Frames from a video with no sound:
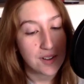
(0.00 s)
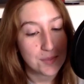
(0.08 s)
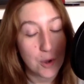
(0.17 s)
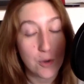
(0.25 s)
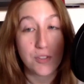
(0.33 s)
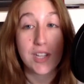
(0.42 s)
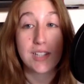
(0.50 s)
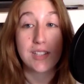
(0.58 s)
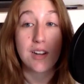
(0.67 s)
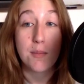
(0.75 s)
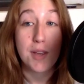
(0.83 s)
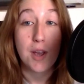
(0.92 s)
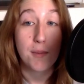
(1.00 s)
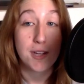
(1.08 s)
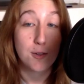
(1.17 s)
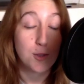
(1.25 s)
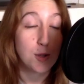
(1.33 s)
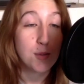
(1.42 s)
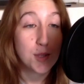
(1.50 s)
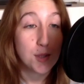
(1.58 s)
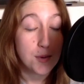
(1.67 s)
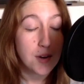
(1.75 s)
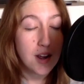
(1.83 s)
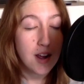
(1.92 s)
Hopefully it's going to be on my YouTube
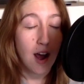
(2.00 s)
soon.